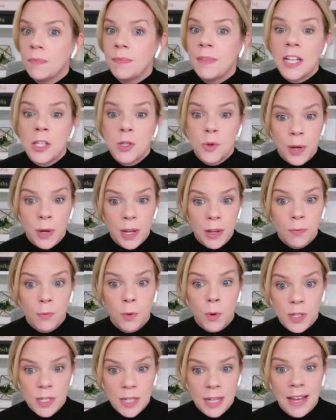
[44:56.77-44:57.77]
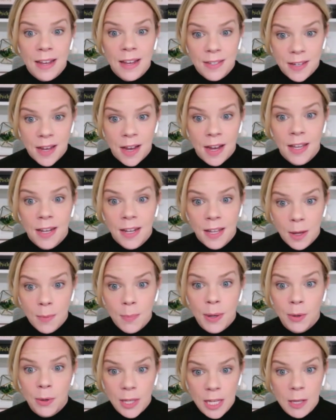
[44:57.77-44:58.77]
That's reinforcing anxiety
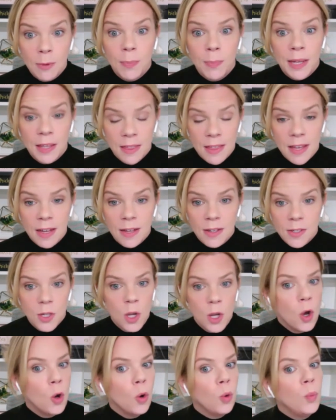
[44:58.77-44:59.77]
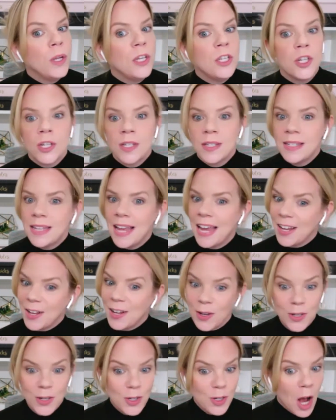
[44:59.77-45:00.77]
about keeping things. We just say,
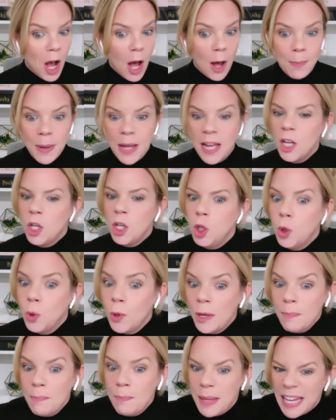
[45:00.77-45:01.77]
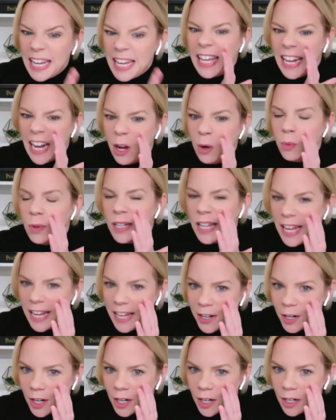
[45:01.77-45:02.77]
good job. You can pick it out
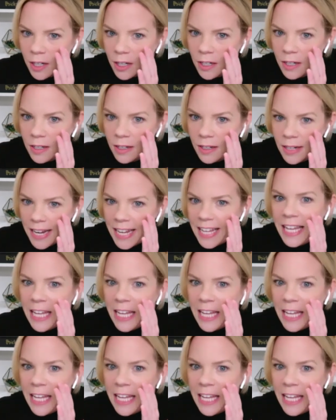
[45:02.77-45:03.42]
later and